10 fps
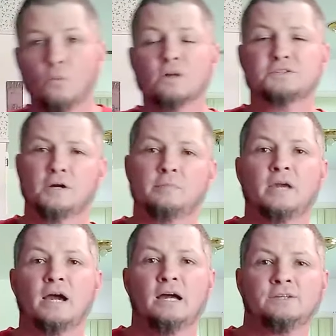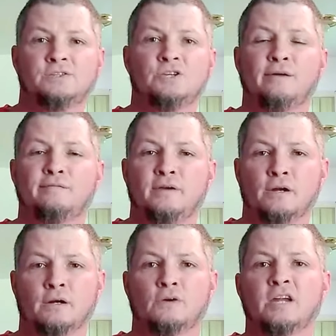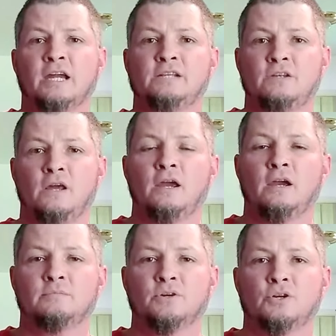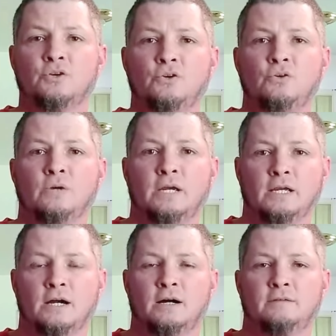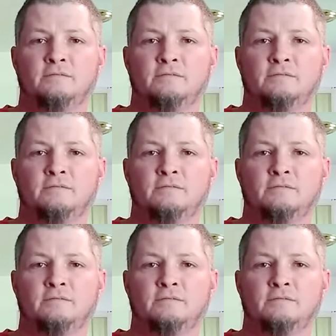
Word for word: What's up guys, Jeff here. Okay, today I'm going to do a, uh,